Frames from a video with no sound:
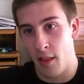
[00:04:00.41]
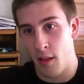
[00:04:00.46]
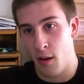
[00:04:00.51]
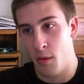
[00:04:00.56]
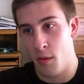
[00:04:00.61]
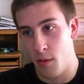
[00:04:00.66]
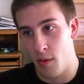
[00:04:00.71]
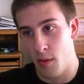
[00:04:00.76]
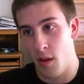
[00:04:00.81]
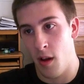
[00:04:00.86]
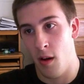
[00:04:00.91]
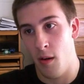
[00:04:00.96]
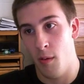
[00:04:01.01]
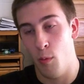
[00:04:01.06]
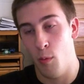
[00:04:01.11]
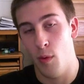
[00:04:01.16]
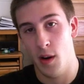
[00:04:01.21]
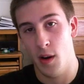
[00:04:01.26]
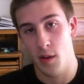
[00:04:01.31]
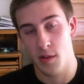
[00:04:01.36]
little uh,
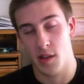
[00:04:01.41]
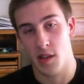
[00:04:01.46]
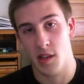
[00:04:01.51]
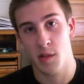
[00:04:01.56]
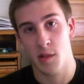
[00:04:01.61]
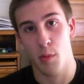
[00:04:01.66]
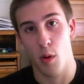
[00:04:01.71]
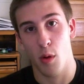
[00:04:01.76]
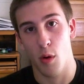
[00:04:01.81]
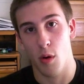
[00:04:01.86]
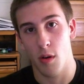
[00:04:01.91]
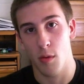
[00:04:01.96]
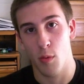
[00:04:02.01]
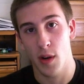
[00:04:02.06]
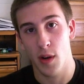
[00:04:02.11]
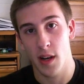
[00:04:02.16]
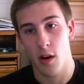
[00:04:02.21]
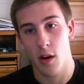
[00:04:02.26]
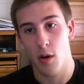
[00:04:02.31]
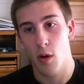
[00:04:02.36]
Windows Explorer
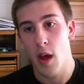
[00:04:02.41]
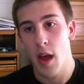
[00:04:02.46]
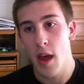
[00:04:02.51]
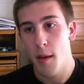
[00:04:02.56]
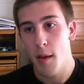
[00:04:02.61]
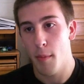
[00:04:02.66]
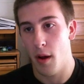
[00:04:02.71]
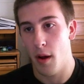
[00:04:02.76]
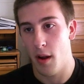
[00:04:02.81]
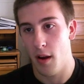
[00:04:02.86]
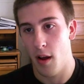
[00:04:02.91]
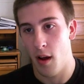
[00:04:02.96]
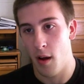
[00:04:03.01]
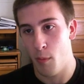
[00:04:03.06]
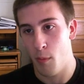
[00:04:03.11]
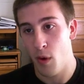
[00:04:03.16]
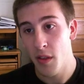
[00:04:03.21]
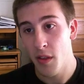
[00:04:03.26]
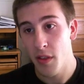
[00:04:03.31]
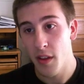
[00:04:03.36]
window. But
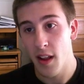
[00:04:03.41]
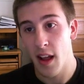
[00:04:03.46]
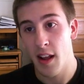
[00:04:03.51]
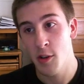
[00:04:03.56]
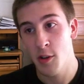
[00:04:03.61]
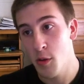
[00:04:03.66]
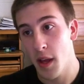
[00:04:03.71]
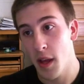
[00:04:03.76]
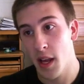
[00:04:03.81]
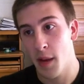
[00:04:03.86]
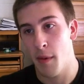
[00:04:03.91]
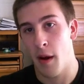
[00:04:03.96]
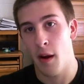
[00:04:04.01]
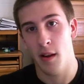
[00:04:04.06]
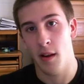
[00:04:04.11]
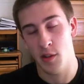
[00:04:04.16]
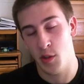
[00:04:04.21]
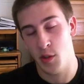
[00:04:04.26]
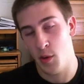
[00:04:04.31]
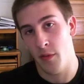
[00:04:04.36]
um, one thing I do like about
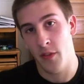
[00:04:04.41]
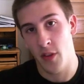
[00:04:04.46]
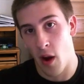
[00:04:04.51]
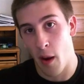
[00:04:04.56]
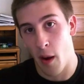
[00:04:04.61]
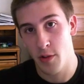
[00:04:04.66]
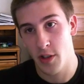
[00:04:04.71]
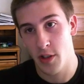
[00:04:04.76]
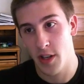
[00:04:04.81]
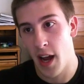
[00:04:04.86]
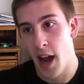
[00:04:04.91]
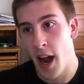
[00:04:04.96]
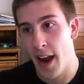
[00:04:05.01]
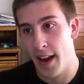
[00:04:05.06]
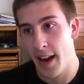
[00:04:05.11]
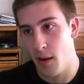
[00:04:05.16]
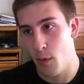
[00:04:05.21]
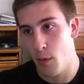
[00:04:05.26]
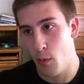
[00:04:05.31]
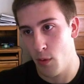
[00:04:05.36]
it is you have the option to
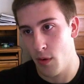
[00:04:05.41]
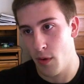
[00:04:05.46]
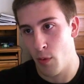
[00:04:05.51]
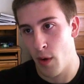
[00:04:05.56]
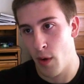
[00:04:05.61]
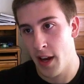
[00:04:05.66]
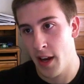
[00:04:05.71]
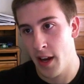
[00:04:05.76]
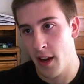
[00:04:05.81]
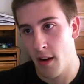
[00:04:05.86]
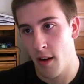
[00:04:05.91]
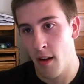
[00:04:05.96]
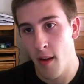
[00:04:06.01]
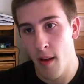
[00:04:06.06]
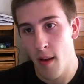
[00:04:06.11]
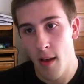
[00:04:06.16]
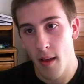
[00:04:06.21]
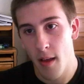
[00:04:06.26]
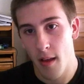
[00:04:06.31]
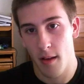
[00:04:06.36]
hide it right here
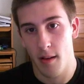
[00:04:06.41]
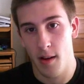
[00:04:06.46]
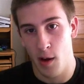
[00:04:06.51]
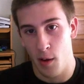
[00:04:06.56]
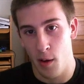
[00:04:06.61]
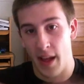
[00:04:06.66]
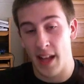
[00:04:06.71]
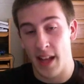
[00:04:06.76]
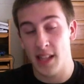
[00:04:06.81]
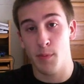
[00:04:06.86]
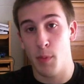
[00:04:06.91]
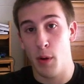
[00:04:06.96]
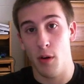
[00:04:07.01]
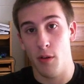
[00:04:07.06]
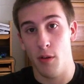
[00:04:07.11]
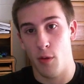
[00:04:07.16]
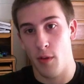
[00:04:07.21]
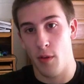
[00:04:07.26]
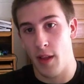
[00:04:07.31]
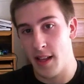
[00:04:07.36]
you know that's
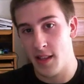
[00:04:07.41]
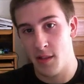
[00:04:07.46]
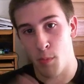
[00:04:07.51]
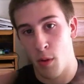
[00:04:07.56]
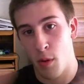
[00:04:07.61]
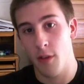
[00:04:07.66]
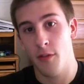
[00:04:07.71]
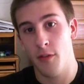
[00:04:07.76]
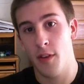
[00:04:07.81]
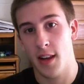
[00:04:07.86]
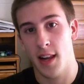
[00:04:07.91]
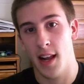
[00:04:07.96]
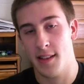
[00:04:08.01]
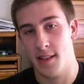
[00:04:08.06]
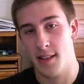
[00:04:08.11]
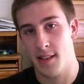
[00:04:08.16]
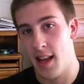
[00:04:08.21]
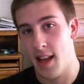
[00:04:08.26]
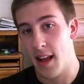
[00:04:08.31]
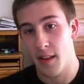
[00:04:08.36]
beautiful that's perfect that's
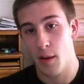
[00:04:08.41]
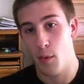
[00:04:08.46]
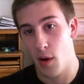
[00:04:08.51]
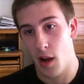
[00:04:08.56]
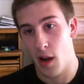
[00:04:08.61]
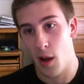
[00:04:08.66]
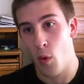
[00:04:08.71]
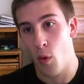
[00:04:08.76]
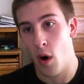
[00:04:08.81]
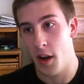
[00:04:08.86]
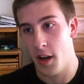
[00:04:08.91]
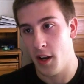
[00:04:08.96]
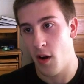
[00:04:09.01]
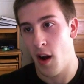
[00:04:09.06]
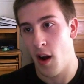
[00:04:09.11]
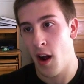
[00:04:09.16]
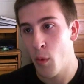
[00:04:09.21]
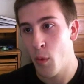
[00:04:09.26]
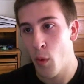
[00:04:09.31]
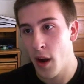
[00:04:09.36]
exactly what i want you know
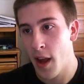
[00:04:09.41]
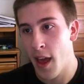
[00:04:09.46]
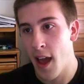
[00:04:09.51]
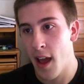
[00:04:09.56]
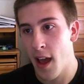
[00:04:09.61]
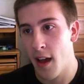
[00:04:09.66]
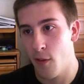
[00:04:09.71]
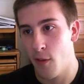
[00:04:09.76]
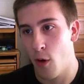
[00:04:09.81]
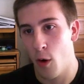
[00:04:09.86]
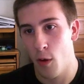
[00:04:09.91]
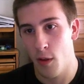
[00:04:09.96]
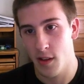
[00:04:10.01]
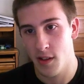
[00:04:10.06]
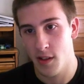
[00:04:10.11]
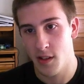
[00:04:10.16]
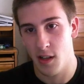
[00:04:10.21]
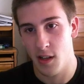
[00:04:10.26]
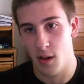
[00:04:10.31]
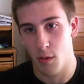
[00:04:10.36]
i don't want to have all
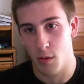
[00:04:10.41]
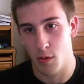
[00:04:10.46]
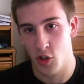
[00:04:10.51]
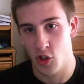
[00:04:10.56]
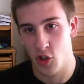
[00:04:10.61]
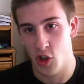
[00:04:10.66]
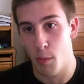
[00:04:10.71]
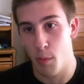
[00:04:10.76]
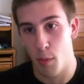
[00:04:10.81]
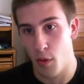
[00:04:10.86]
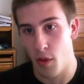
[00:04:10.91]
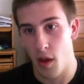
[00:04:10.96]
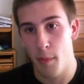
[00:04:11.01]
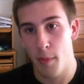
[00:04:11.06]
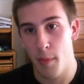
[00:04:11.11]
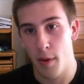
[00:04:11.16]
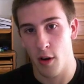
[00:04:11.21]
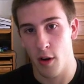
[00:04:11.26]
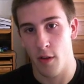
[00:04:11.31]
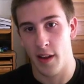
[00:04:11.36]
this you know jumbled
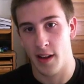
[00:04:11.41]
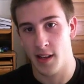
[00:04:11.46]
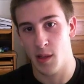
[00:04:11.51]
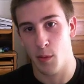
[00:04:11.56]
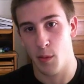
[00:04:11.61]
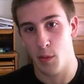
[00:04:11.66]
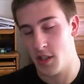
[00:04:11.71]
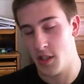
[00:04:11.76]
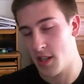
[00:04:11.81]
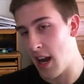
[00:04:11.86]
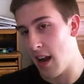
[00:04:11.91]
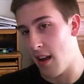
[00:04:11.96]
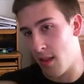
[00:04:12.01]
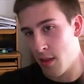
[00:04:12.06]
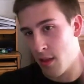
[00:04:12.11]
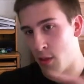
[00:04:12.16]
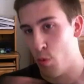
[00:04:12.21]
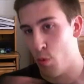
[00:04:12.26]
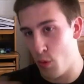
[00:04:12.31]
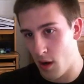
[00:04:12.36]
up here like someone just kind of
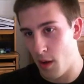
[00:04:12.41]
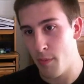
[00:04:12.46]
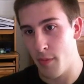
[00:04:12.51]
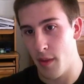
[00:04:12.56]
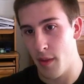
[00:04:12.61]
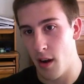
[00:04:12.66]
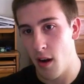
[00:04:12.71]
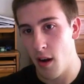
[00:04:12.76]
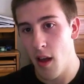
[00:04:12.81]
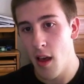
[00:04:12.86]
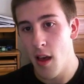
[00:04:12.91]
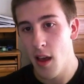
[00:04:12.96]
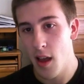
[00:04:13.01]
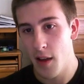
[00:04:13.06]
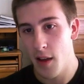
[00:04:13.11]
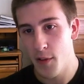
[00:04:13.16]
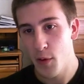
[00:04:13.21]
threw it up there if